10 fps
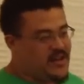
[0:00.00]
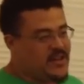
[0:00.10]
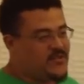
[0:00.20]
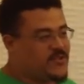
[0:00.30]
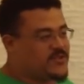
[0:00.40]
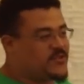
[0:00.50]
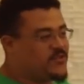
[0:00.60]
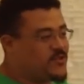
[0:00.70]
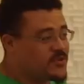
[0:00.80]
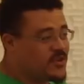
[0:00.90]
If there's a
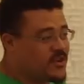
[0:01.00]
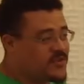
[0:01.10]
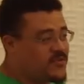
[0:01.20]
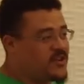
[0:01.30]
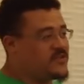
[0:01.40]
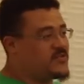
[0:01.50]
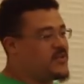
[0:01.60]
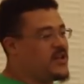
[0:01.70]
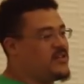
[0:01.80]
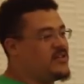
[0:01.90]
phone call involved as
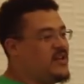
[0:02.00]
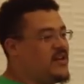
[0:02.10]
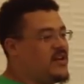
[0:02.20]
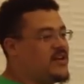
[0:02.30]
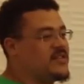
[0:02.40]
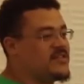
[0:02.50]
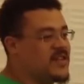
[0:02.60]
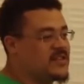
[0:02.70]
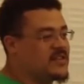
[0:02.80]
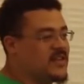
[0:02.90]
well,
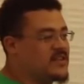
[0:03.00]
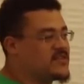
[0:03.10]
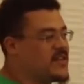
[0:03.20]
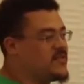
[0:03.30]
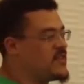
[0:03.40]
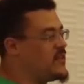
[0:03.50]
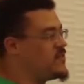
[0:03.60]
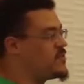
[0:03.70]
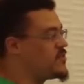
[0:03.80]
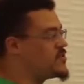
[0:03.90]
that does give a
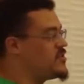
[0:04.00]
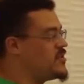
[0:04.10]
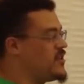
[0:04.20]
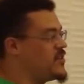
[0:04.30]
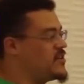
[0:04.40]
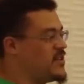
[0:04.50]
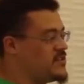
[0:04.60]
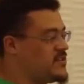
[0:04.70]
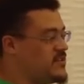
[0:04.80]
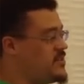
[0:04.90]
level of personal love and
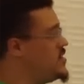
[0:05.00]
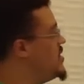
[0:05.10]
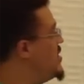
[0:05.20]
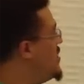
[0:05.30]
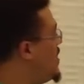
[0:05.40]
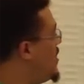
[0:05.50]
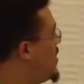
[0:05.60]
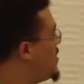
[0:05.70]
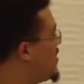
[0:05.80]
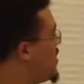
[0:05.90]
attention that
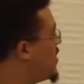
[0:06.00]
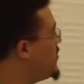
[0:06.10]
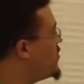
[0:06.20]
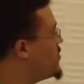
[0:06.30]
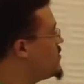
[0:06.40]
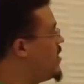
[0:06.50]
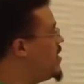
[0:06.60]
a lot of folks